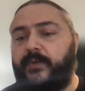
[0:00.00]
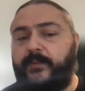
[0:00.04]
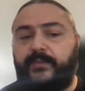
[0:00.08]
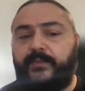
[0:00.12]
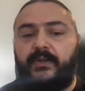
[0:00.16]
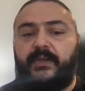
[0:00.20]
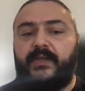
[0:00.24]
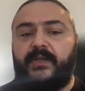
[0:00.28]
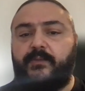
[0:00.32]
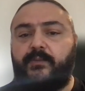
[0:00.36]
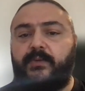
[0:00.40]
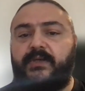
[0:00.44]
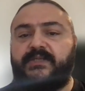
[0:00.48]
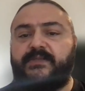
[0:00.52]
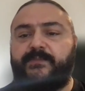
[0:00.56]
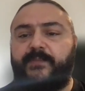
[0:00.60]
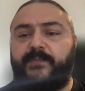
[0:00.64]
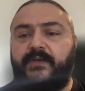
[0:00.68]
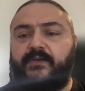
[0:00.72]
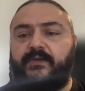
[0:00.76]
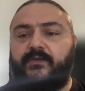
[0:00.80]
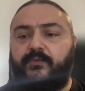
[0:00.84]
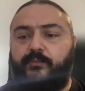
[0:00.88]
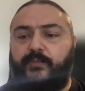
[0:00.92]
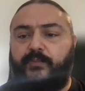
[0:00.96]
People
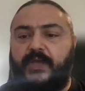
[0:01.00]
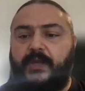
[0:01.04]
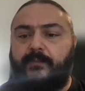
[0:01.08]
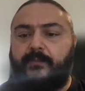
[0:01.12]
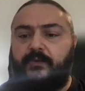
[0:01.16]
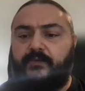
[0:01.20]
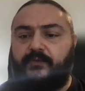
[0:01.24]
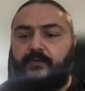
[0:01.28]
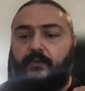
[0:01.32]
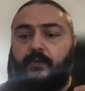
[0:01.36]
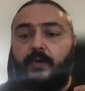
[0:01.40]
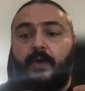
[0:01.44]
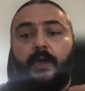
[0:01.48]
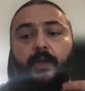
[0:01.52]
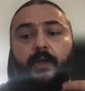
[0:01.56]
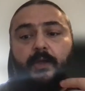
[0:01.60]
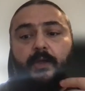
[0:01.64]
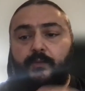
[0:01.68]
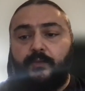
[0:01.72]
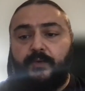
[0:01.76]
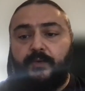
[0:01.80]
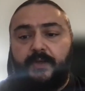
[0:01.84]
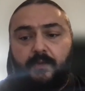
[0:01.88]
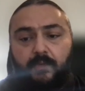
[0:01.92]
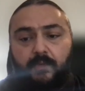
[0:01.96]
expect to be able to
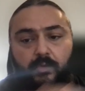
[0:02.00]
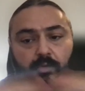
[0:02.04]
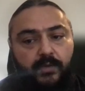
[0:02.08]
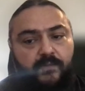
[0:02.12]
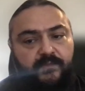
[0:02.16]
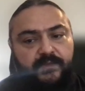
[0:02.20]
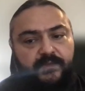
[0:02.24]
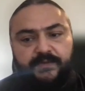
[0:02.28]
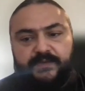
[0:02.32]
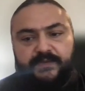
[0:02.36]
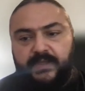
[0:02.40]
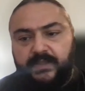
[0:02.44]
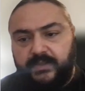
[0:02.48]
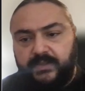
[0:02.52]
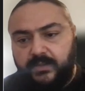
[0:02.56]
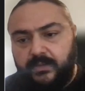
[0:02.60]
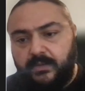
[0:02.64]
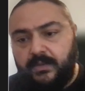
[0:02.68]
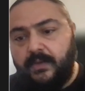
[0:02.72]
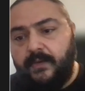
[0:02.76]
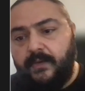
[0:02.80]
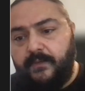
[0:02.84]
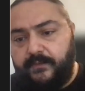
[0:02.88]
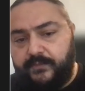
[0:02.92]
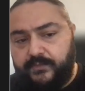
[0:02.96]
query all of their
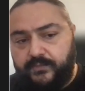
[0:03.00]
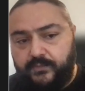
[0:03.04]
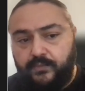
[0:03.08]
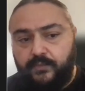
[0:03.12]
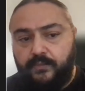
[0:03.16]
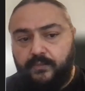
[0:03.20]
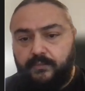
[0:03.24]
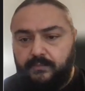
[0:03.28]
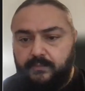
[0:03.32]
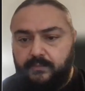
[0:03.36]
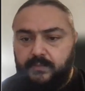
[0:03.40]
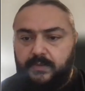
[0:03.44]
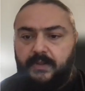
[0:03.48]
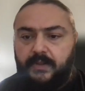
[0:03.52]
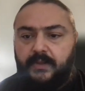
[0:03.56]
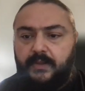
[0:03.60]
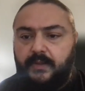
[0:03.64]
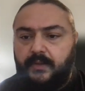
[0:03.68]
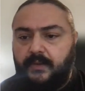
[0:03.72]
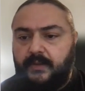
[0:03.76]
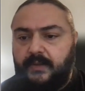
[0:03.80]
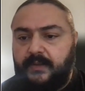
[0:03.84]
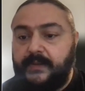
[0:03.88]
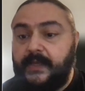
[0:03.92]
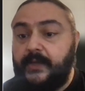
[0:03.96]
data through
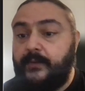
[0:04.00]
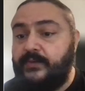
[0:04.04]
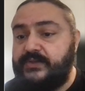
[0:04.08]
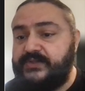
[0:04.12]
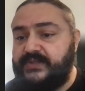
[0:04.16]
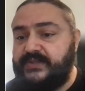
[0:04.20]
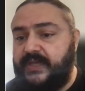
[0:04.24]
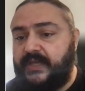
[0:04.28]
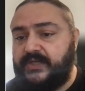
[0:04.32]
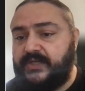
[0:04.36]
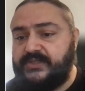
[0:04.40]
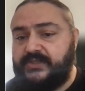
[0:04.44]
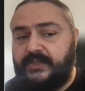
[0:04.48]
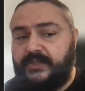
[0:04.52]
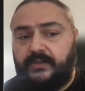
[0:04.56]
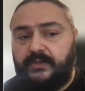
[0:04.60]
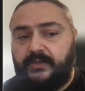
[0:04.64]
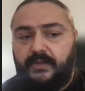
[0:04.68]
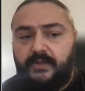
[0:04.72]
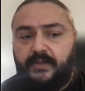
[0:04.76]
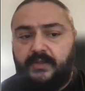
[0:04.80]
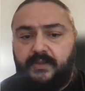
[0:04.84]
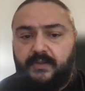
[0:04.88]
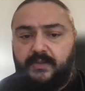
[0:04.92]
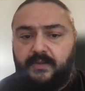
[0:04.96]
a language they actually
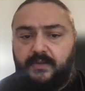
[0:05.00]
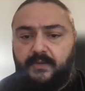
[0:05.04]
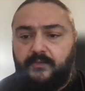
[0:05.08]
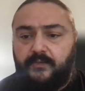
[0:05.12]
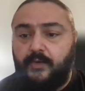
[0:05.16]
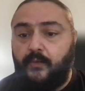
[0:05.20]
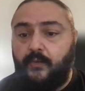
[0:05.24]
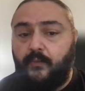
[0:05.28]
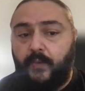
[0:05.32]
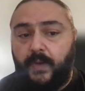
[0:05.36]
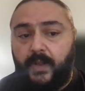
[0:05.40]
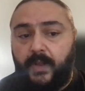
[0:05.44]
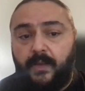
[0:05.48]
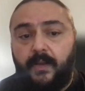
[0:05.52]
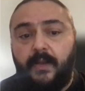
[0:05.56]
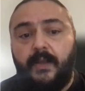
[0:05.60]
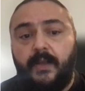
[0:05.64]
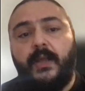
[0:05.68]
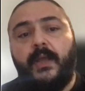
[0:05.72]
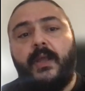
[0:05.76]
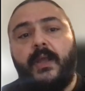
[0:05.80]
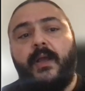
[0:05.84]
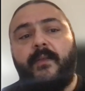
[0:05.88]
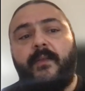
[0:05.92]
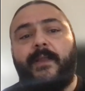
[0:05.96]
know well.
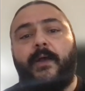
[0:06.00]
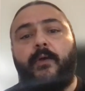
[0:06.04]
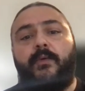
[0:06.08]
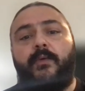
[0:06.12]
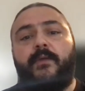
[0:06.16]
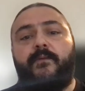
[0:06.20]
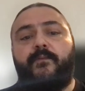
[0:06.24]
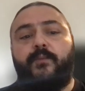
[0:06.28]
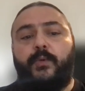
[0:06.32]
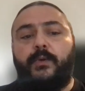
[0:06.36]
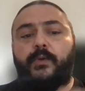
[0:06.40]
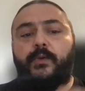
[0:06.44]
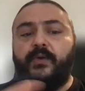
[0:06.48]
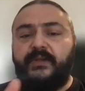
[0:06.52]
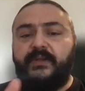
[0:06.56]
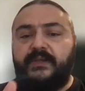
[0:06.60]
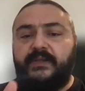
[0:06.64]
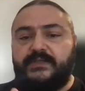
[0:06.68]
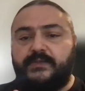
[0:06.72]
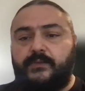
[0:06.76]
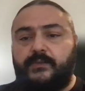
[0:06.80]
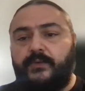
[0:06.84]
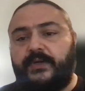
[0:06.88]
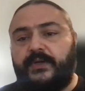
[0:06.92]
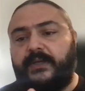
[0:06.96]
Now, if we look at
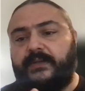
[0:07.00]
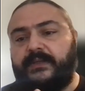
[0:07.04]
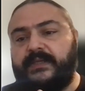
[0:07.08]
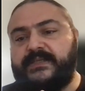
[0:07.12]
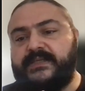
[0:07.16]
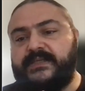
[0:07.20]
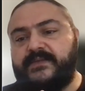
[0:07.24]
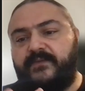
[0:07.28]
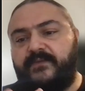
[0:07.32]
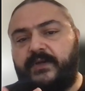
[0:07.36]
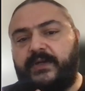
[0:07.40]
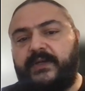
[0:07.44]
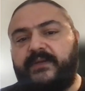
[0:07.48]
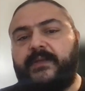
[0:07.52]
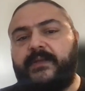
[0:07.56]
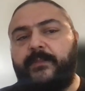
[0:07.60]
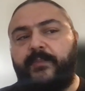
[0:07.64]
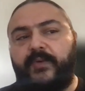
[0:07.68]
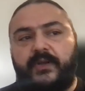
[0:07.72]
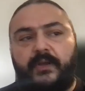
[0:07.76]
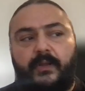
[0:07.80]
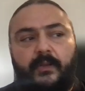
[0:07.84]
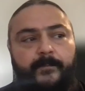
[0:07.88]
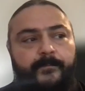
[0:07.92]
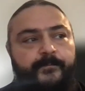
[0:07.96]
this query, this is very
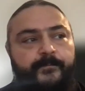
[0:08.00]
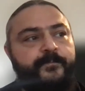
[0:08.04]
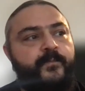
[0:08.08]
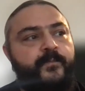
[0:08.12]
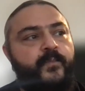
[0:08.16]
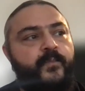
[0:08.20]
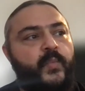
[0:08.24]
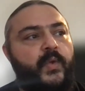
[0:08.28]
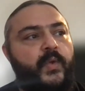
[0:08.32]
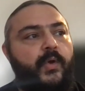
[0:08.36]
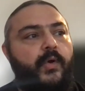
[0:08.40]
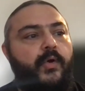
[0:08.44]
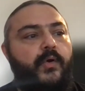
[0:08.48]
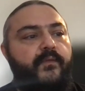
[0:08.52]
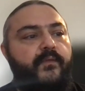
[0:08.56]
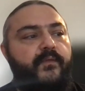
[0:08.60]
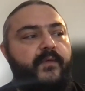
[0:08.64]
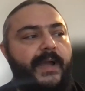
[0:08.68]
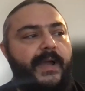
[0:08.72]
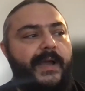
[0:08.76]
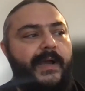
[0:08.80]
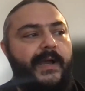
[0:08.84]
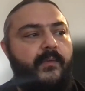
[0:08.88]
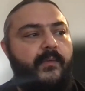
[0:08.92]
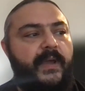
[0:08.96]
typical of
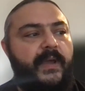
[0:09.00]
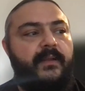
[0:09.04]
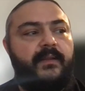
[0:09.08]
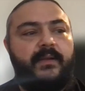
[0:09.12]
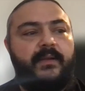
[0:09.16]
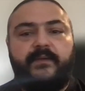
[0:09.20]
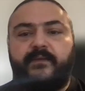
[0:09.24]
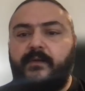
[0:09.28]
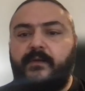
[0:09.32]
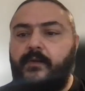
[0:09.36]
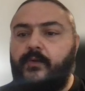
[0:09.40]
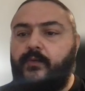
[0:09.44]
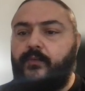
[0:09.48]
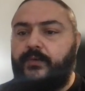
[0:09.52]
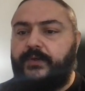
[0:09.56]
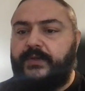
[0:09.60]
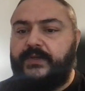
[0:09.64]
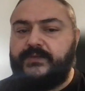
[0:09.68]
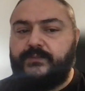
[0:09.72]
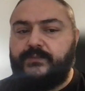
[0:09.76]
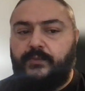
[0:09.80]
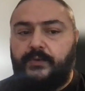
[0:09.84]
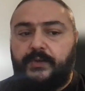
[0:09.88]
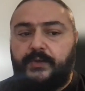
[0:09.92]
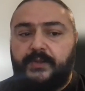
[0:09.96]
how analytical
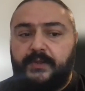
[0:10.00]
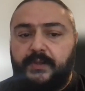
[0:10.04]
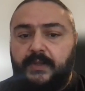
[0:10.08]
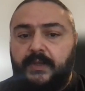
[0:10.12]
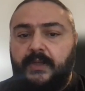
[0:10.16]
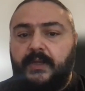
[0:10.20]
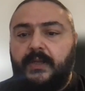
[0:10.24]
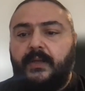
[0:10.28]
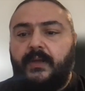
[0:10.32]
queries work.